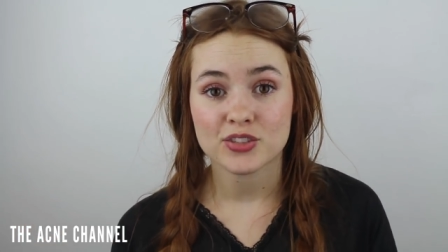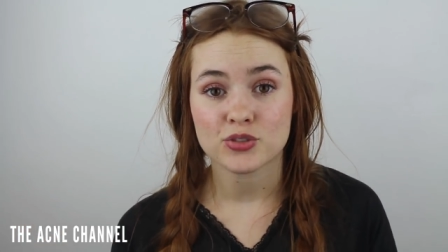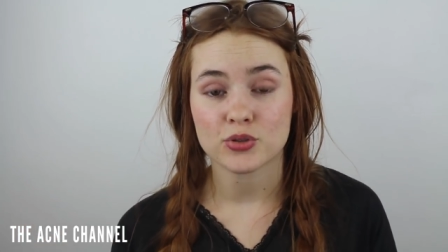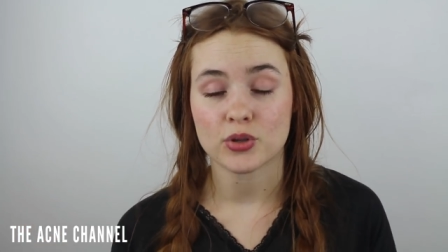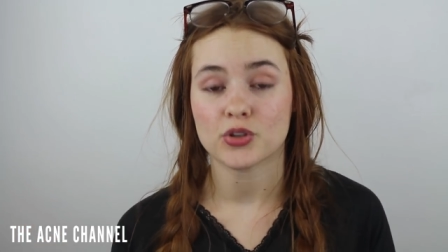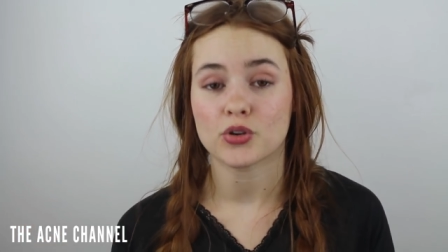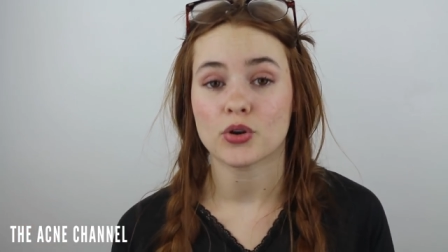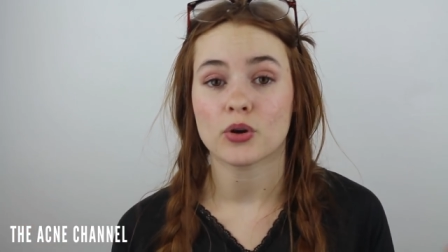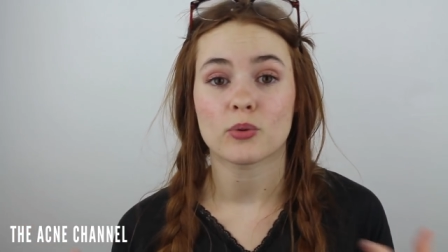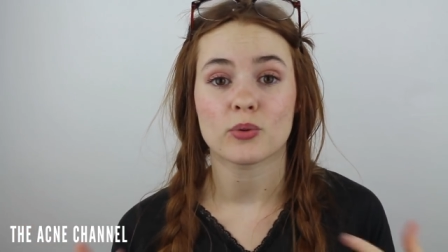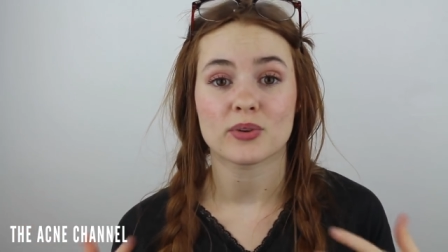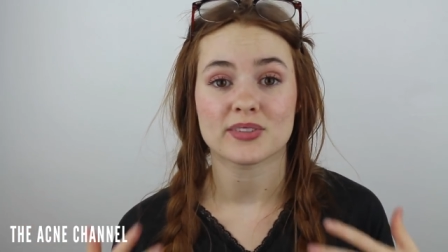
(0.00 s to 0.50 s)
so
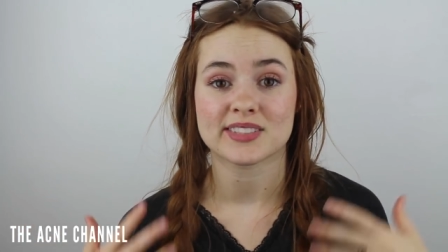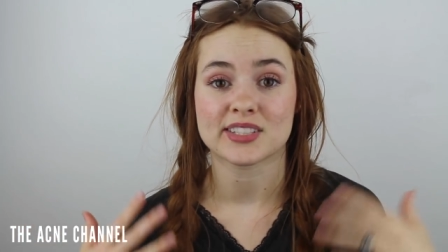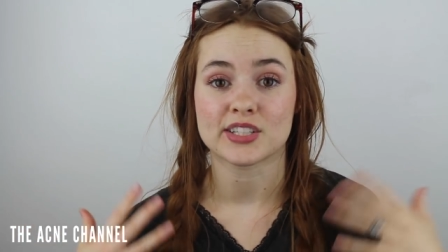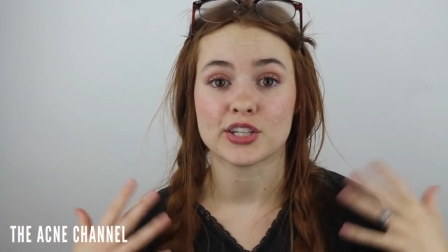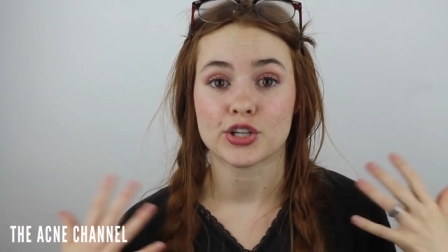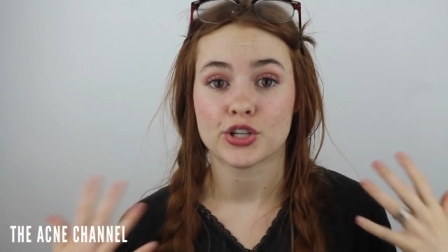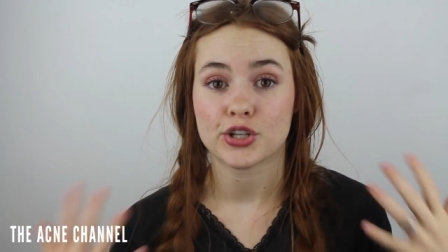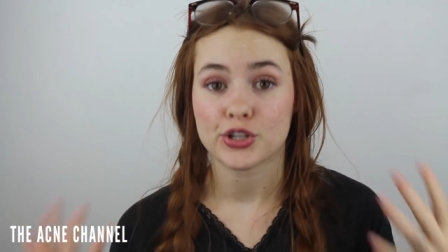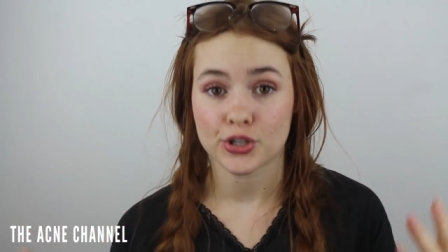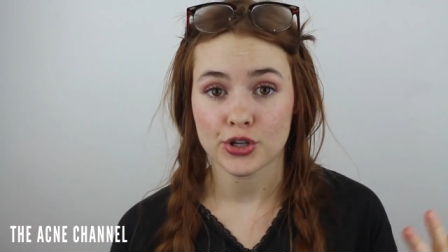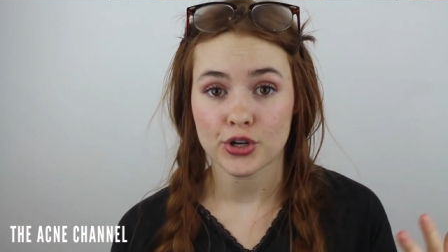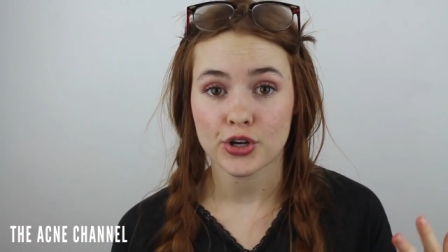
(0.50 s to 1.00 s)
I know it wasn't a
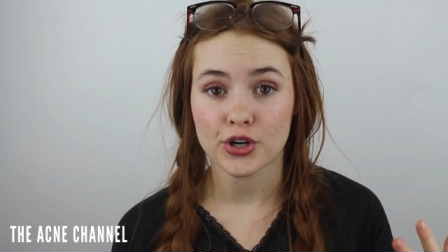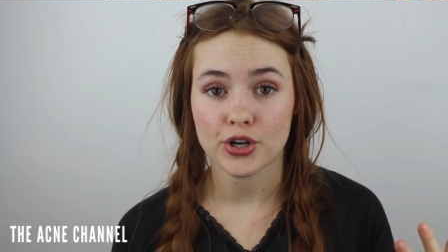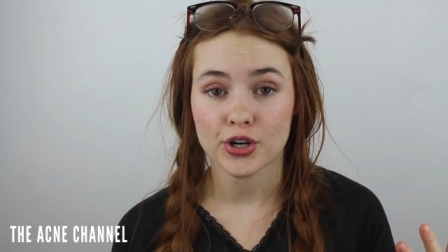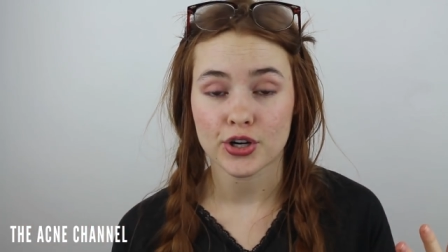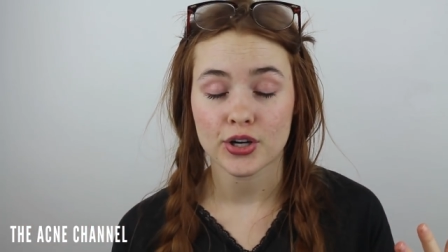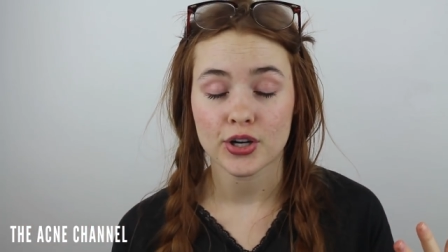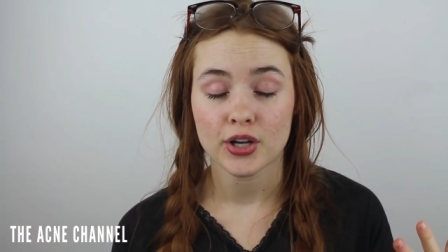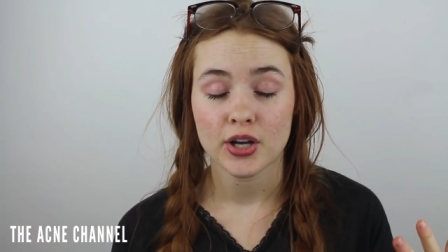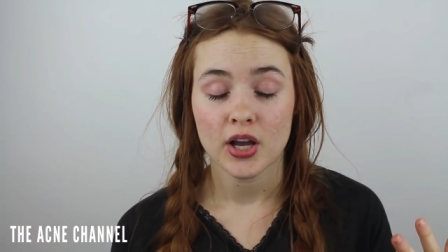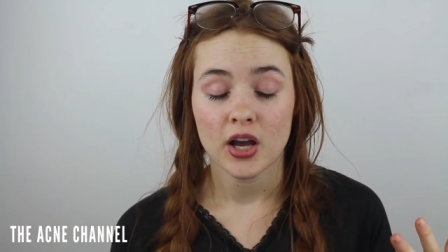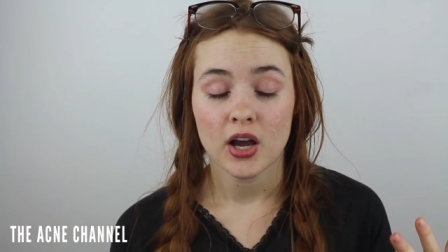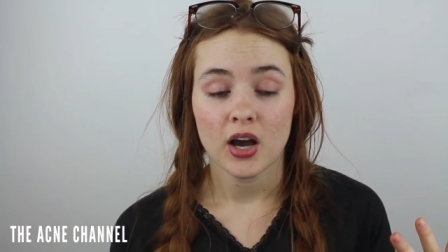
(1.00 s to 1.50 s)

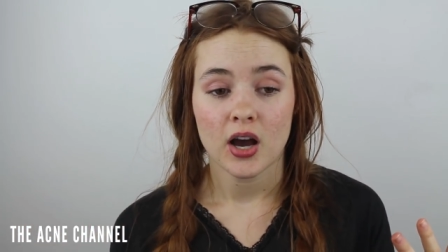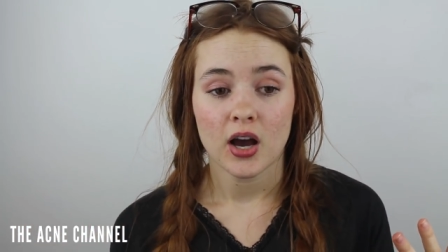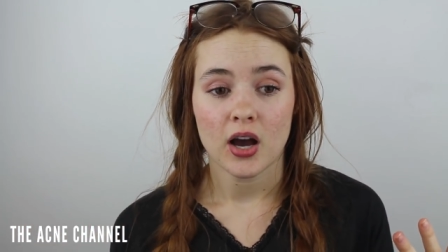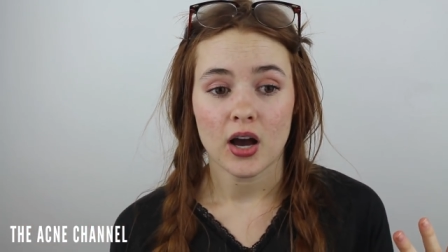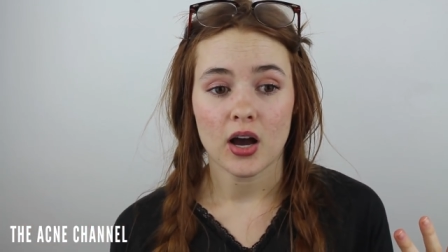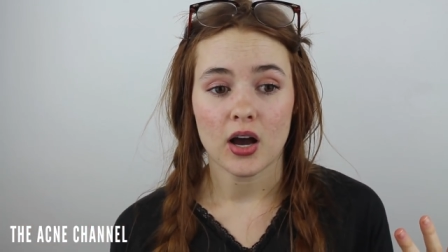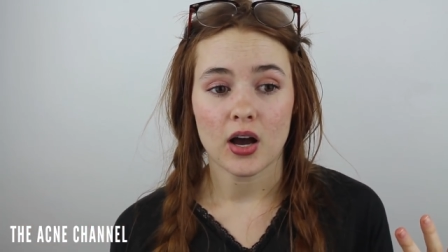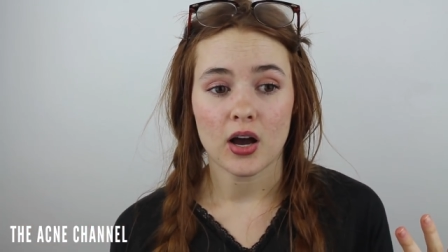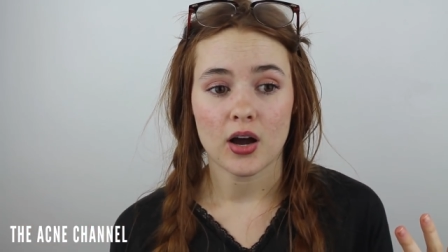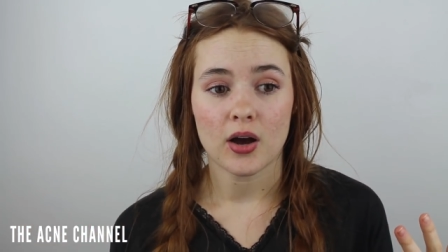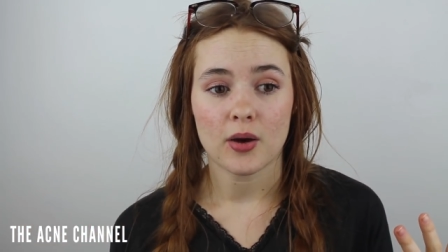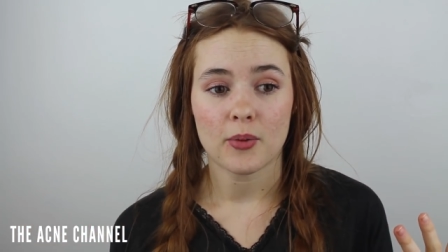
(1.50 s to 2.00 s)
cure,
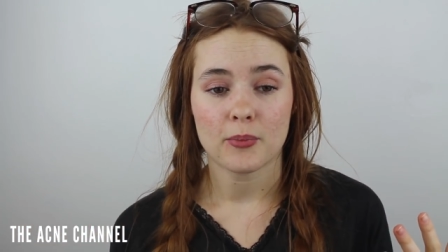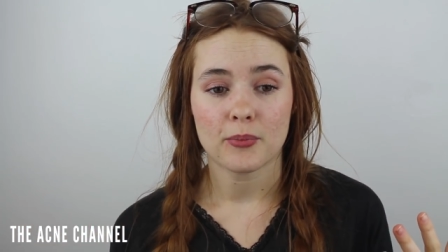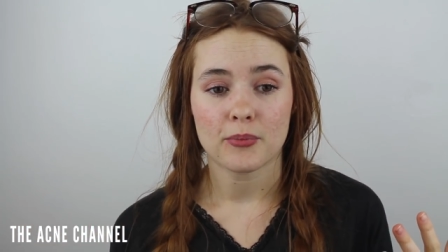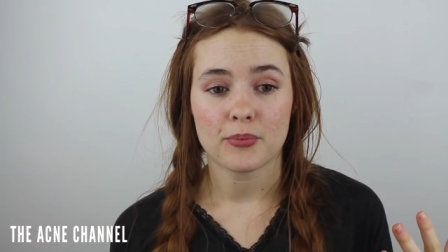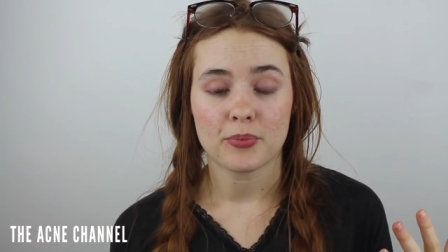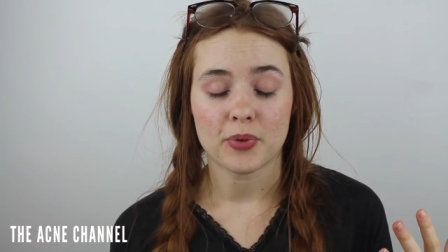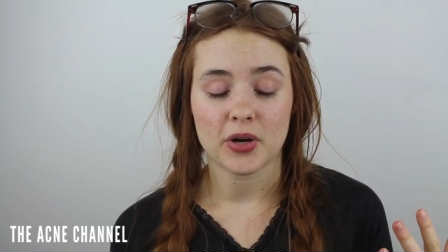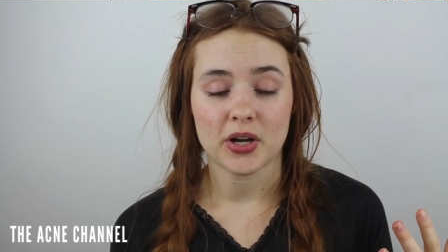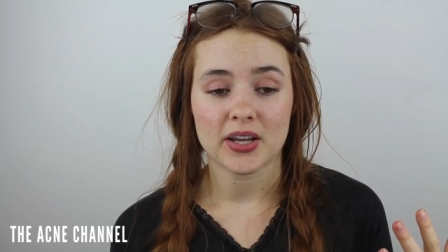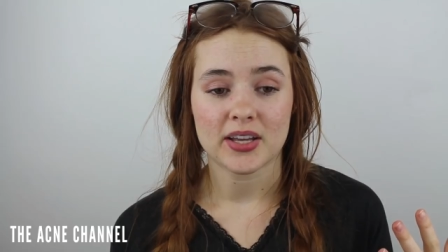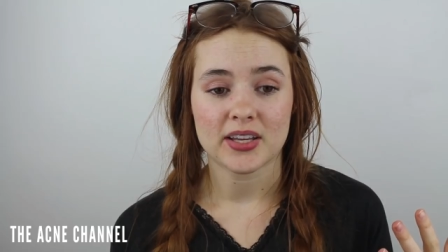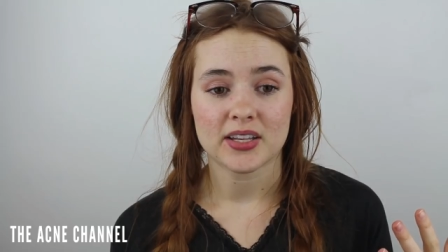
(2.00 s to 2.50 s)

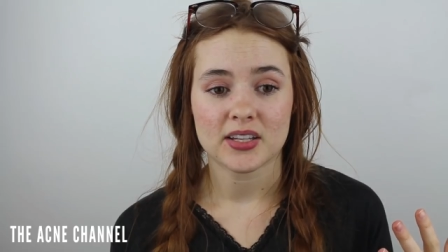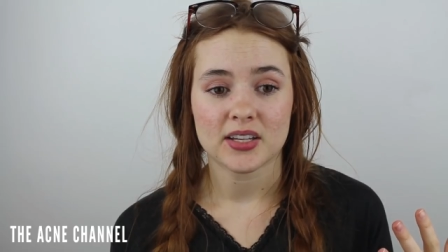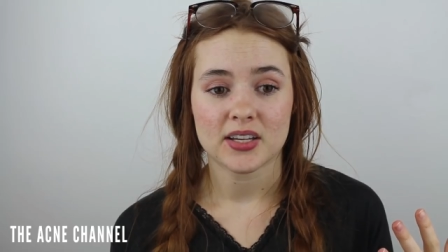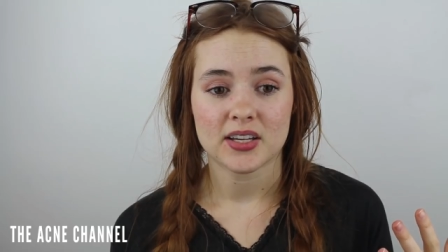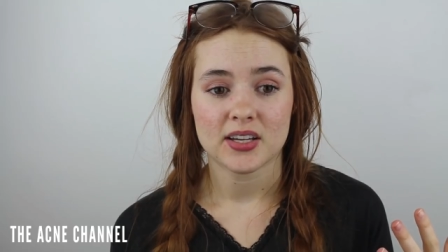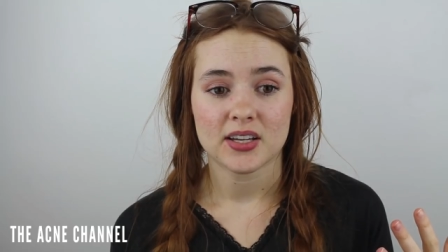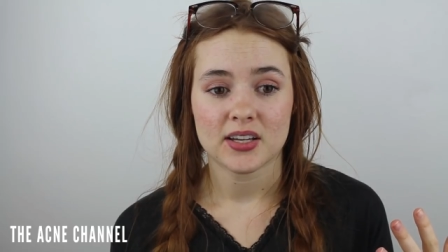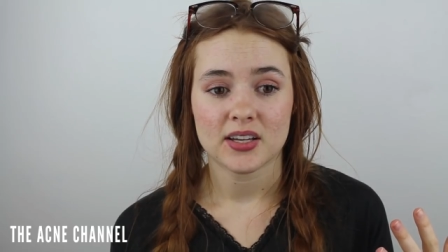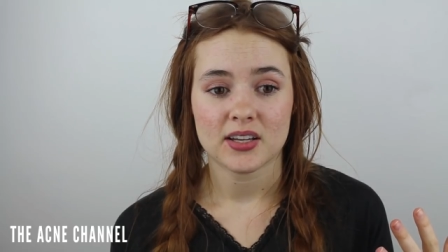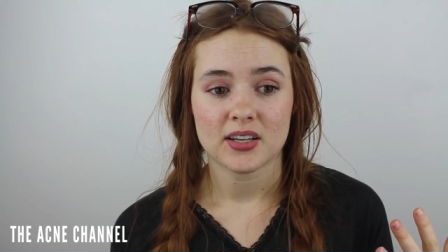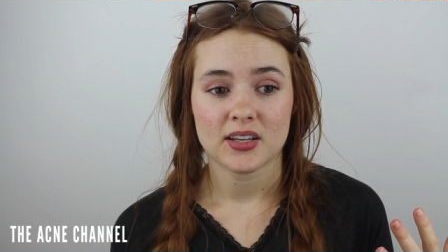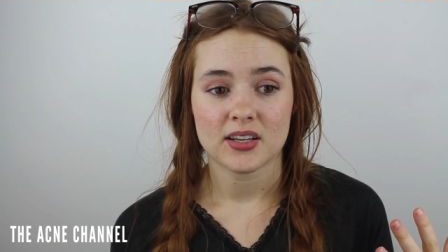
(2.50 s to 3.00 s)
but